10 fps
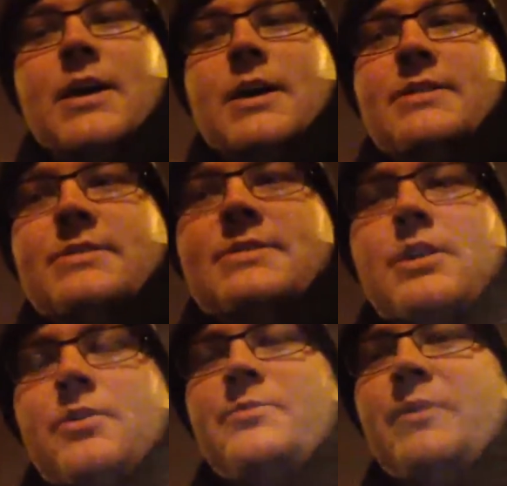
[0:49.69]
uh,
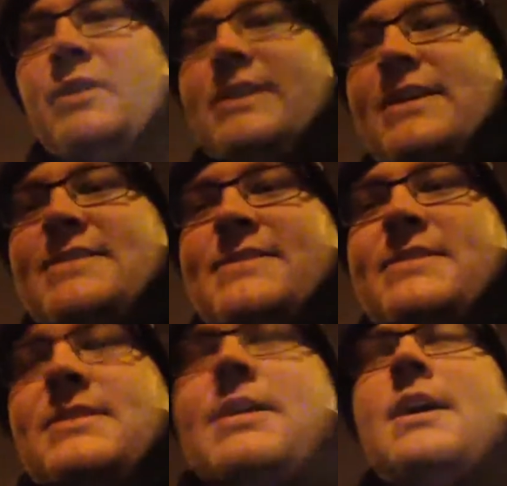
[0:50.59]
is going to be
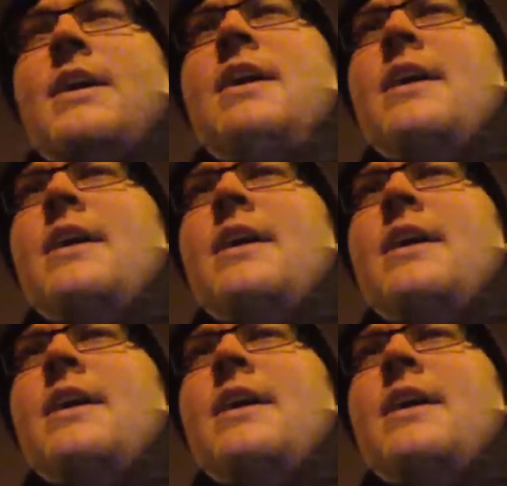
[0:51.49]
released